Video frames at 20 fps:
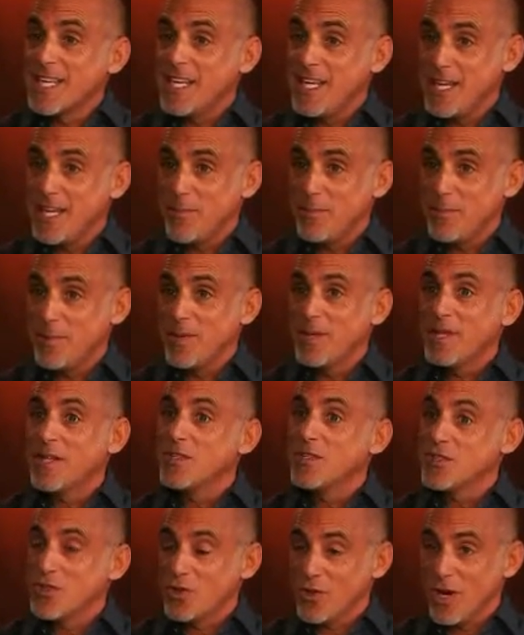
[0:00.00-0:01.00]
keep
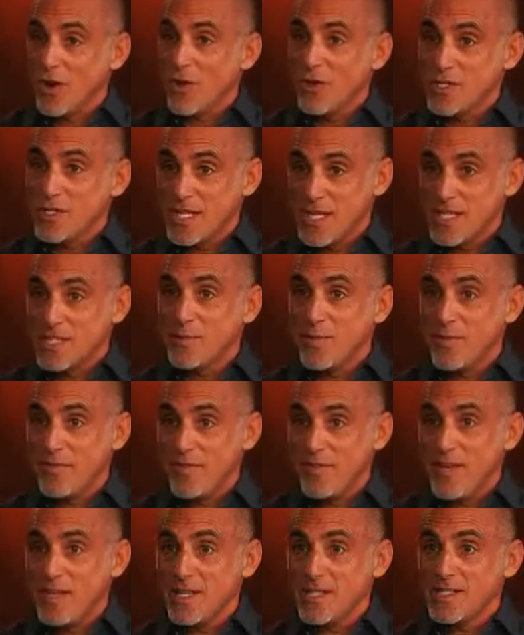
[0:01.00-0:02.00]
during our assessment
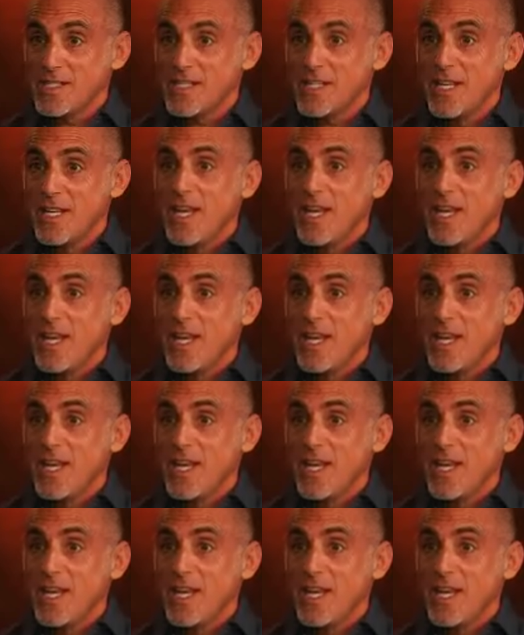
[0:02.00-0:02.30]
phase